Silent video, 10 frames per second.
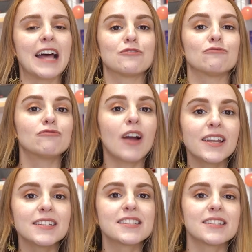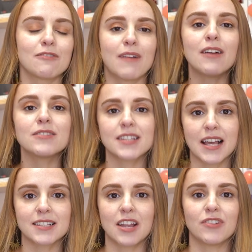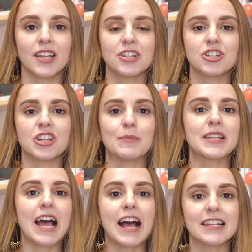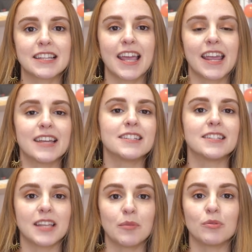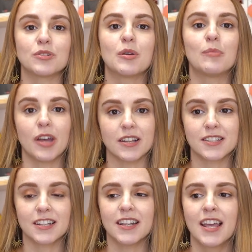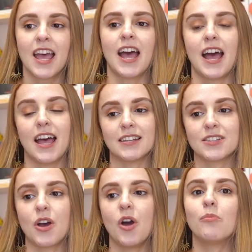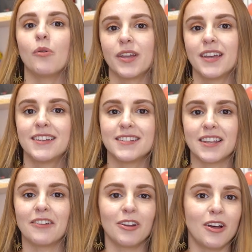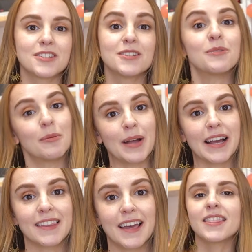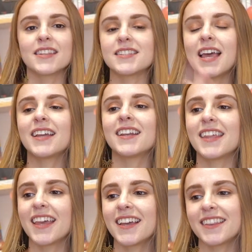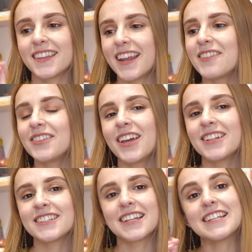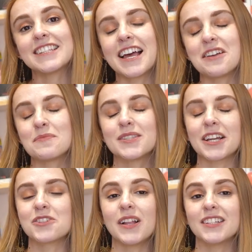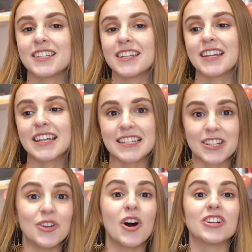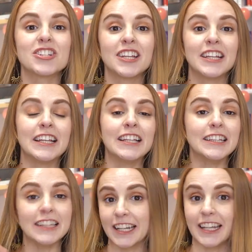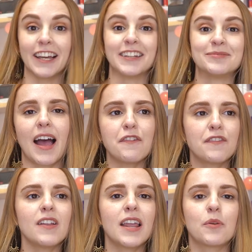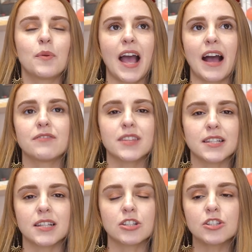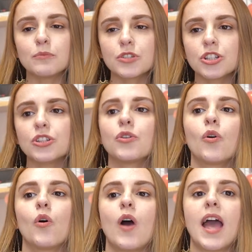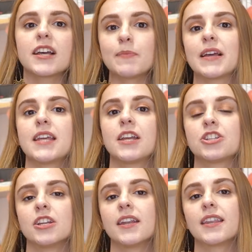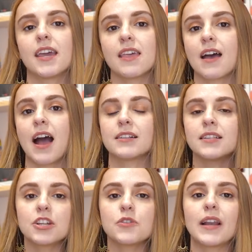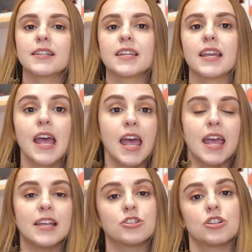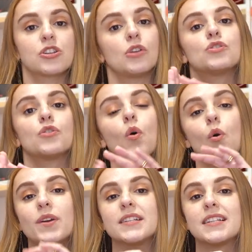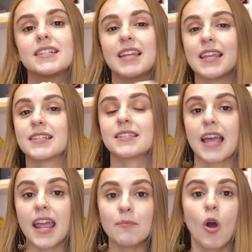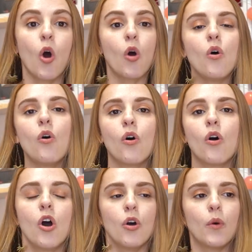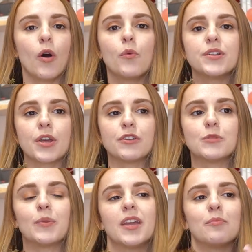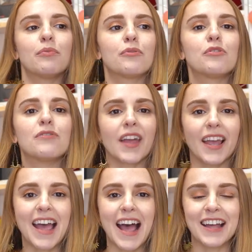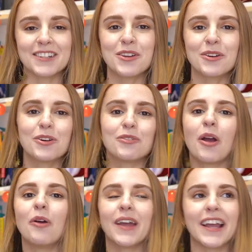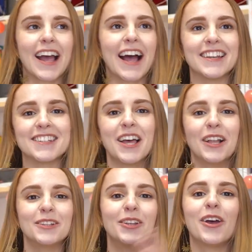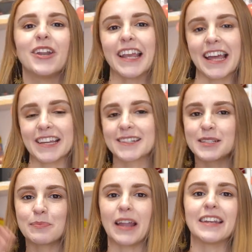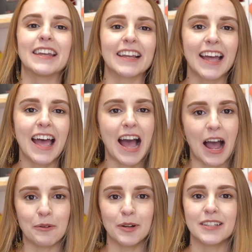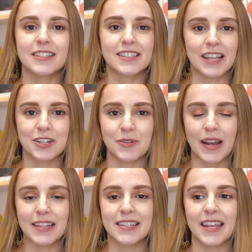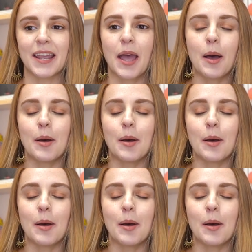and rights around sex and relationships as a disabled person. And oh boy, is there a lot to unpack there. The second thing that I've learned is that sexuality is not linear. I feel like we have this assumption or expectation that either our sexuality is just going to always stay the same, or we're always going to be improving and growing and learning and expanding our sexuality.